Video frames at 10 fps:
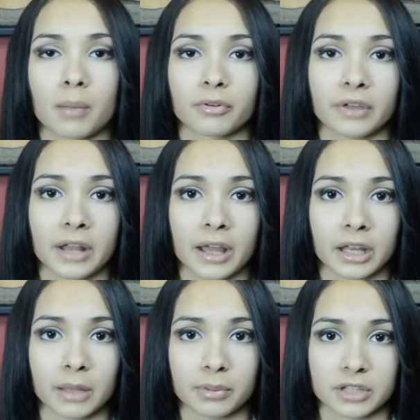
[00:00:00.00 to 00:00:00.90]
prevent
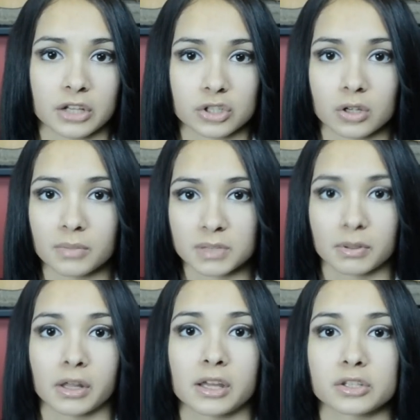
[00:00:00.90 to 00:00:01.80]
any potential
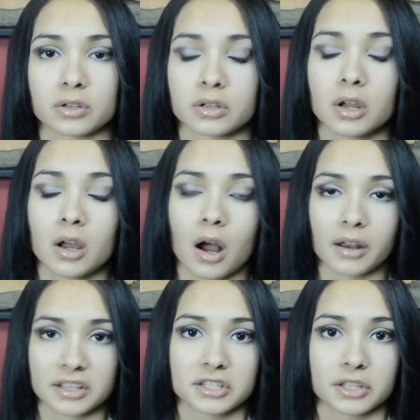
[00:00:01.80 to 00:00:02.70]
misplays or
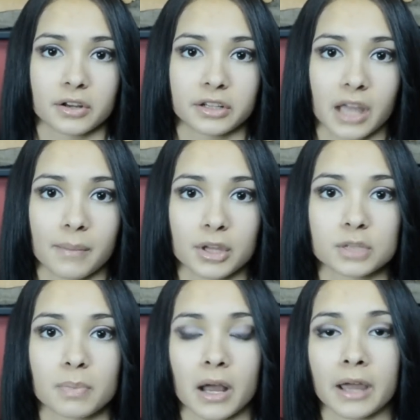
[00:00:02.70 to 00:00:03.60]
unnecessary
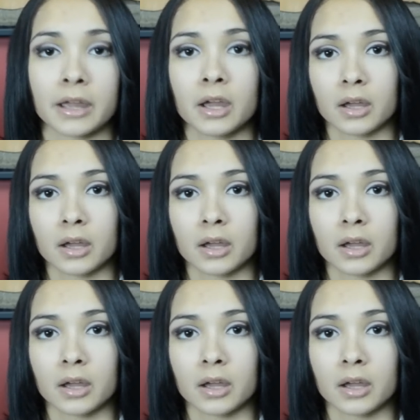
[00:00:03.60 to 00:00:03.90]
damage by